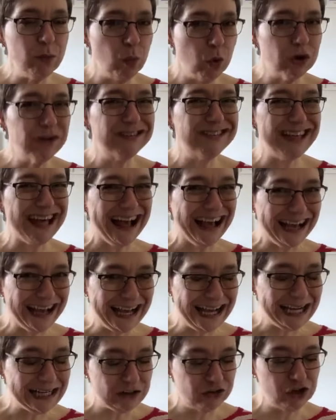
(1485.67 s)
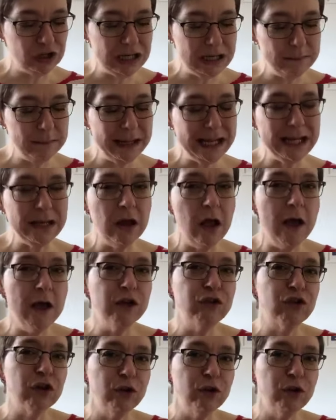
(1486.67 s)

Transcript: what does that actually mean? So